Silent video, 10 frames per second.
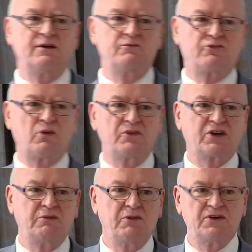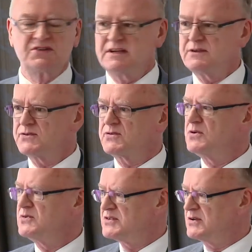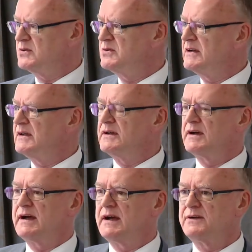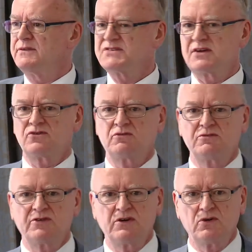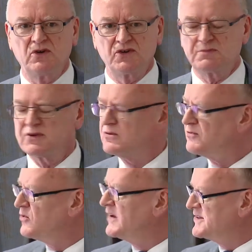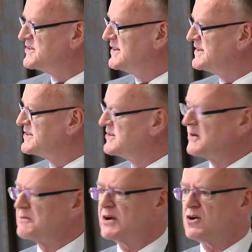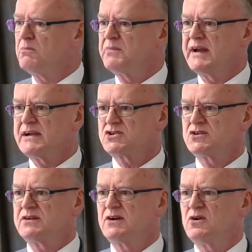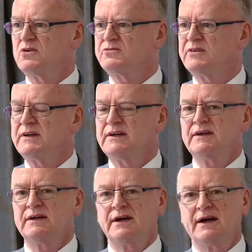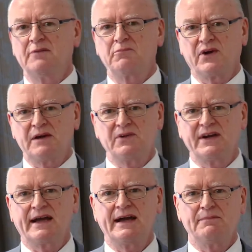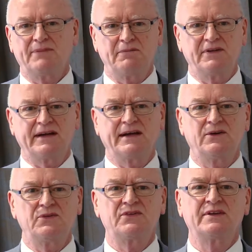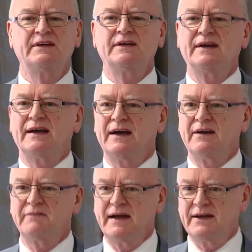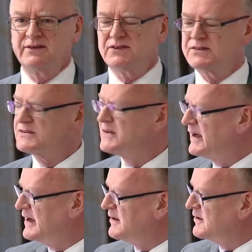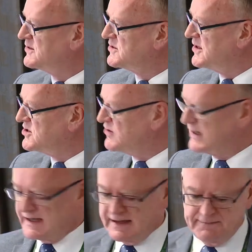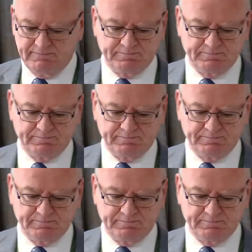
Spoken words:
from the community through to the central referral hospital, for instance. So a combination of primary care, public health, and tertiary care.